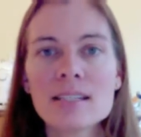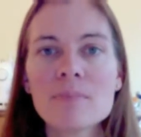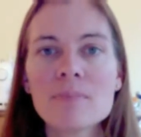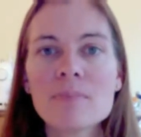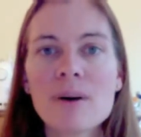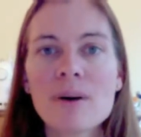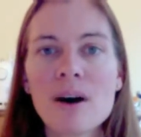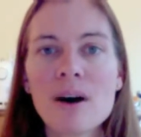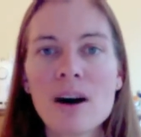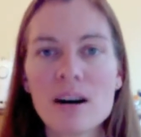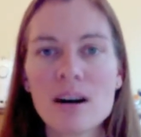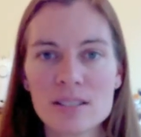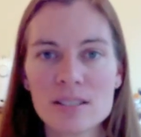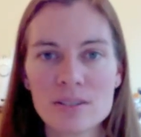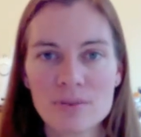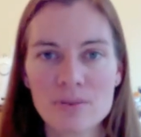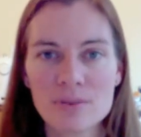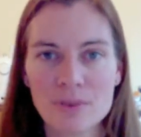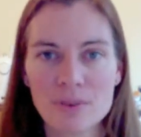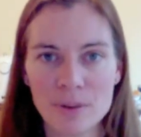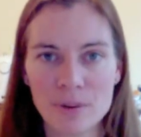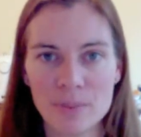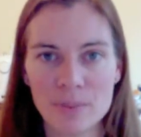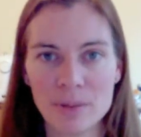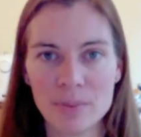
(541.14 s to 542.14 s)
to
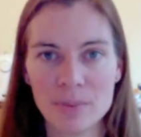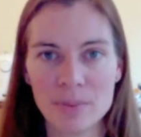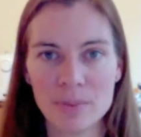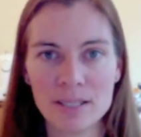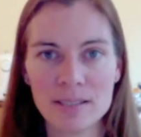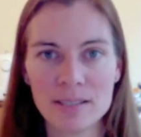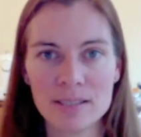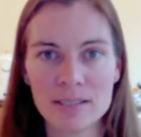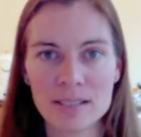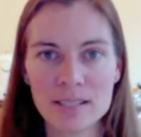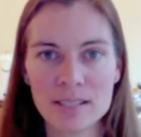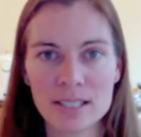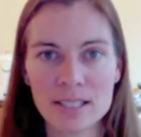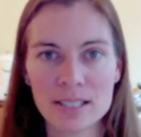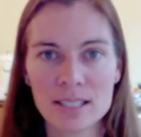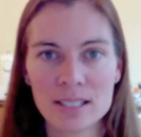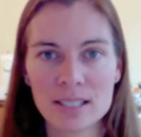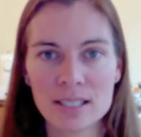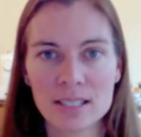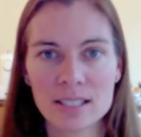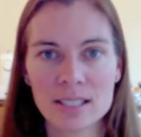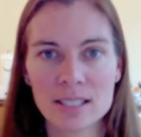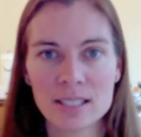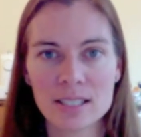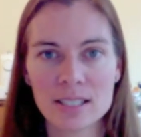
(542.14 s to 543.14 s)
pause for a moment,
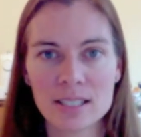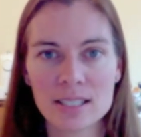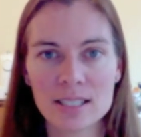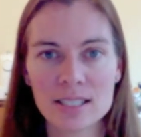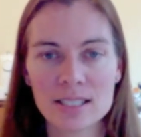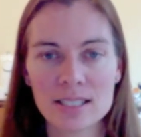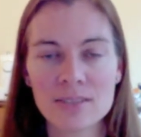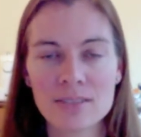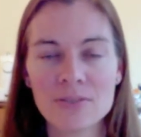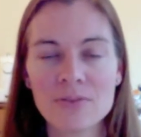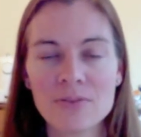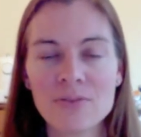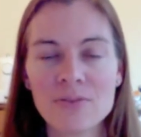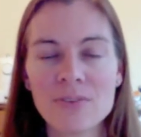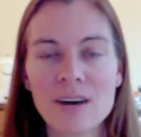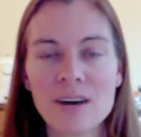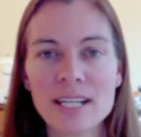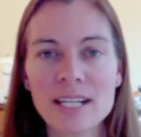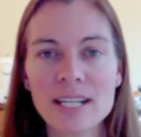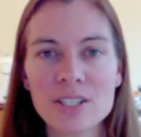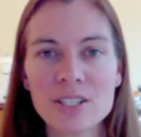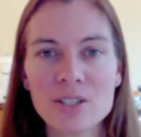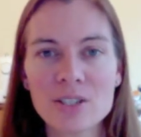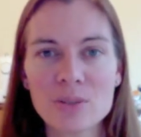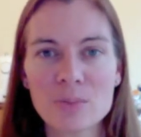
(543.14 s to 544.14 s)
to
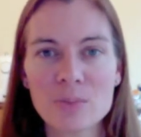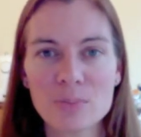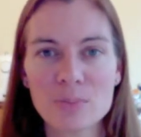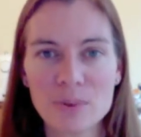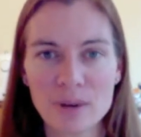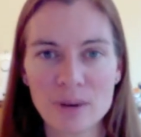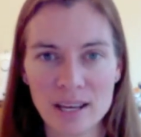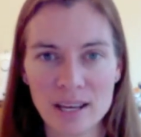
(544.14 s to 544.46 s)
find your